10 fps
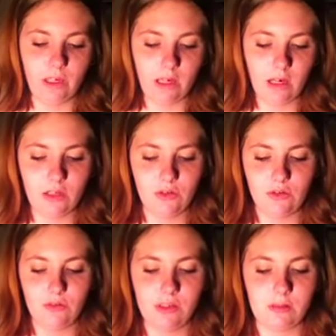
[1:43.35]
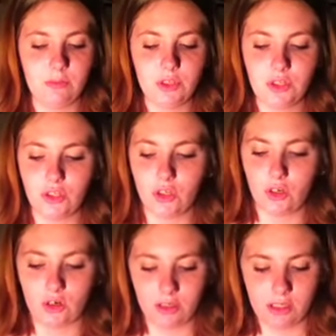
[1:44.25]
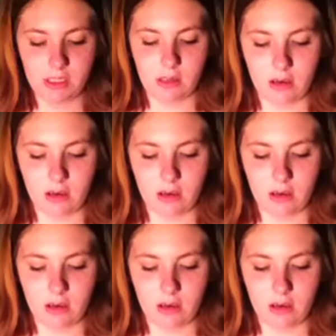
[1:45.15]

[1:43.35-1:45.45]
got Drew some shirts.